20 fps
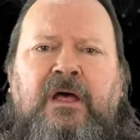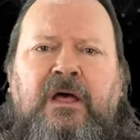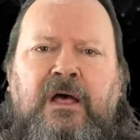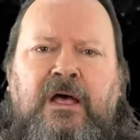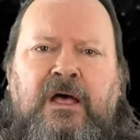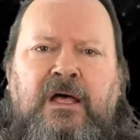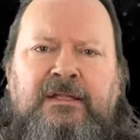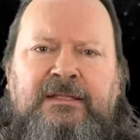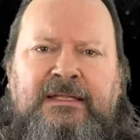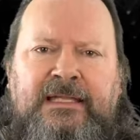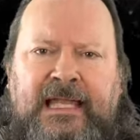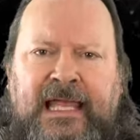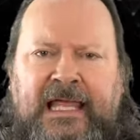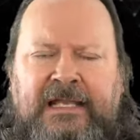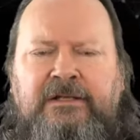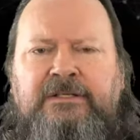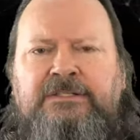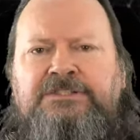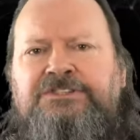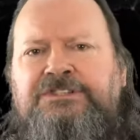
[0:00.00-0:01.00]
the
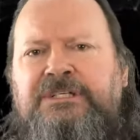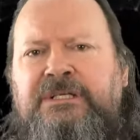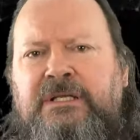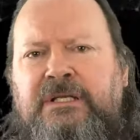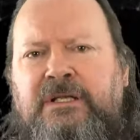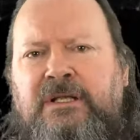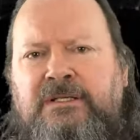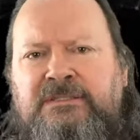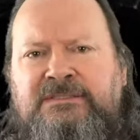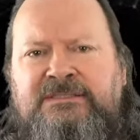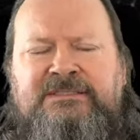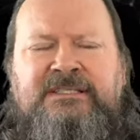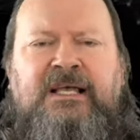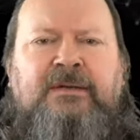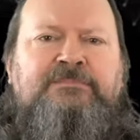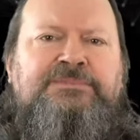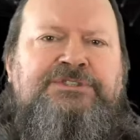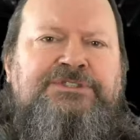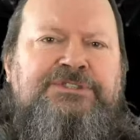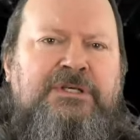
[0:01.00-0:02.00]
energy
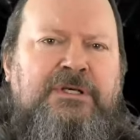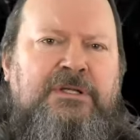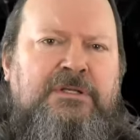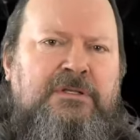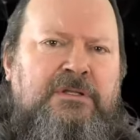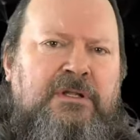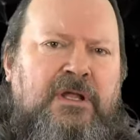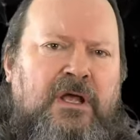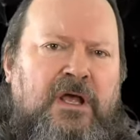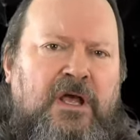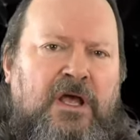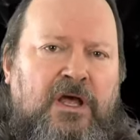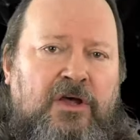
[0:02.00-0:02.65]
consumption,